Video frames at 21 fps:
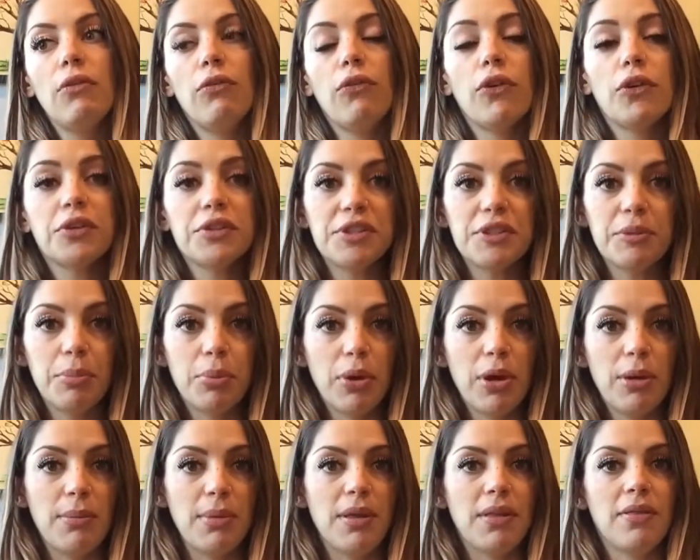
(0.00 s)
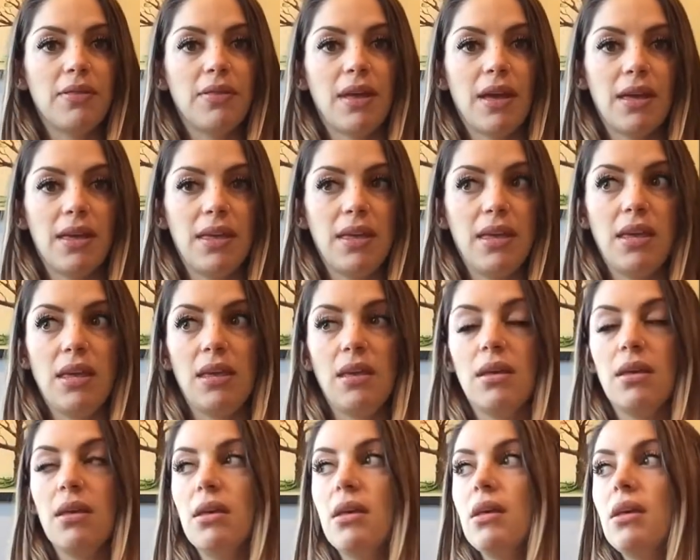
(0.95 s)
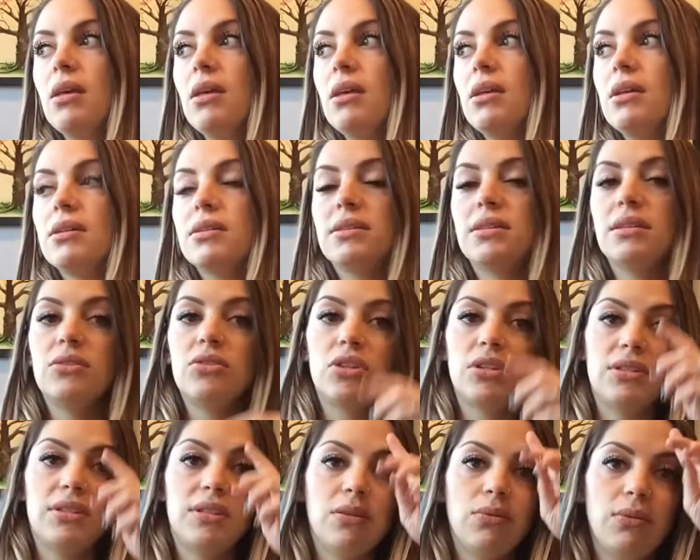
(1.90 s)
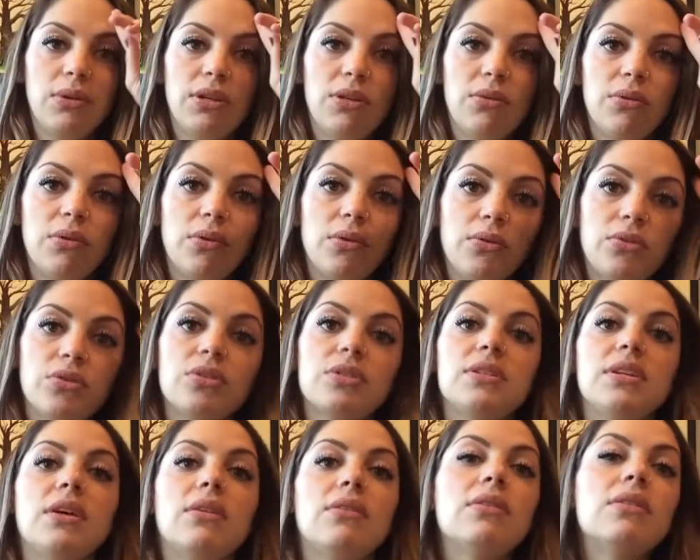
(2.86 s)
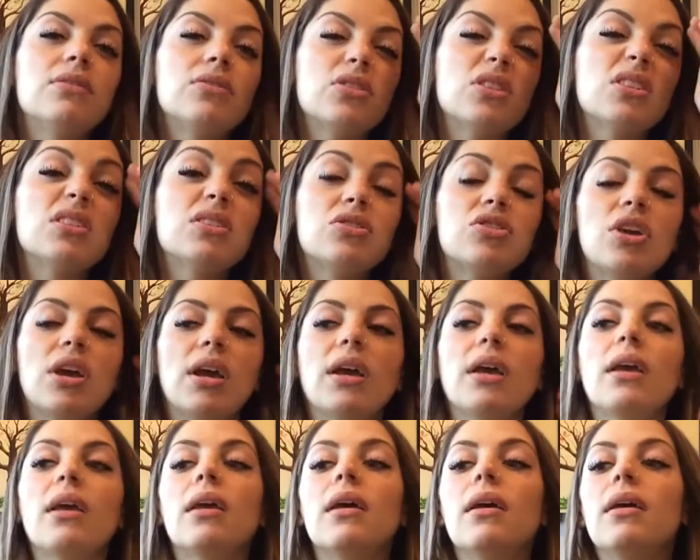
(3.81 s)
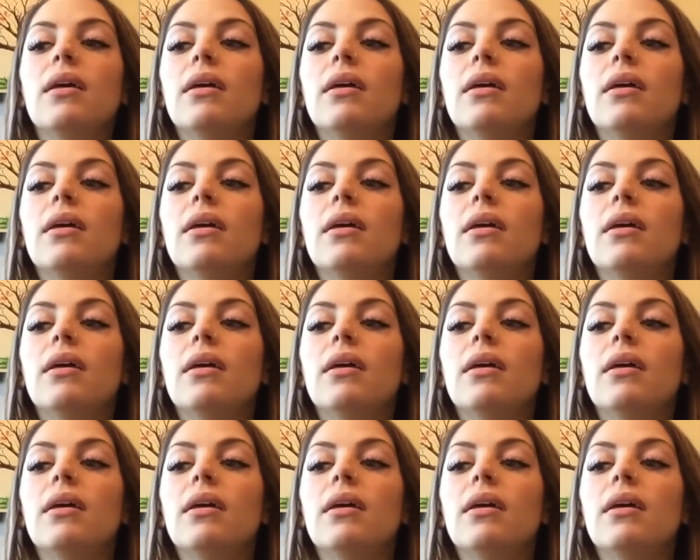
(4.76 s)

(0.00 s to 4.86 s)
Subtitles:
first appointment that he suggested we do an ultrasound and just check.